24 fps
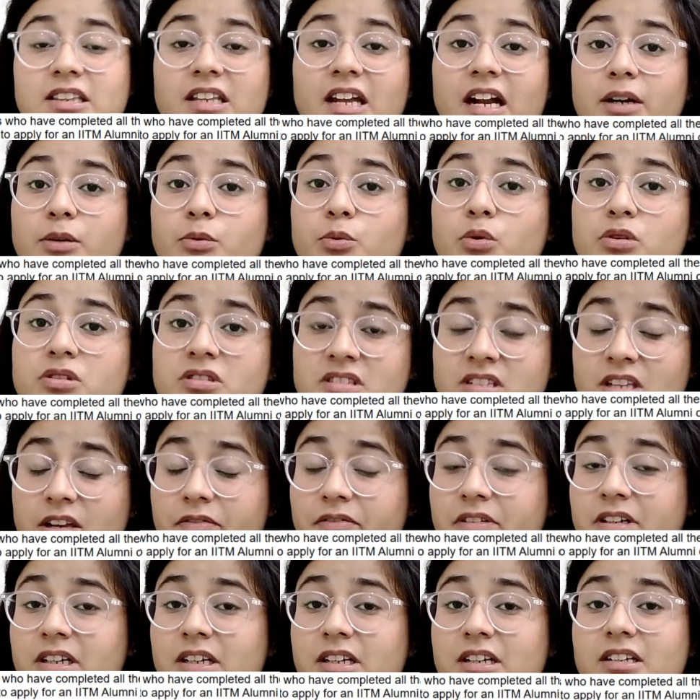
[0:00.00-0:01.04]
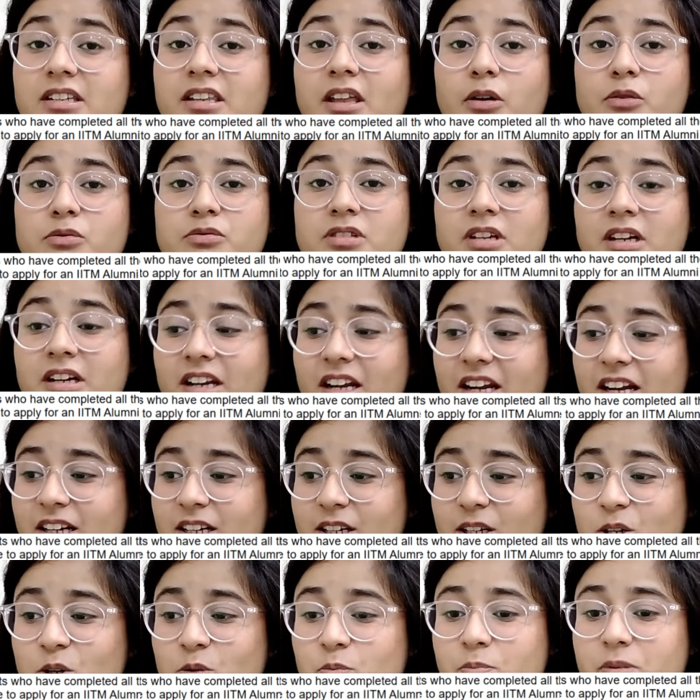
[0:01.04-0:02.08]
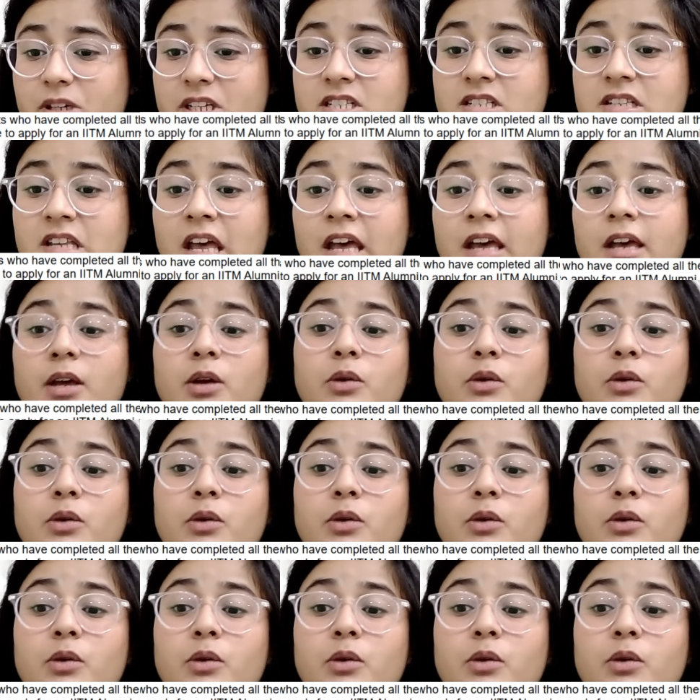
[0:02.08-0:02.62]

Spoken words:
that was 7,080 rupees,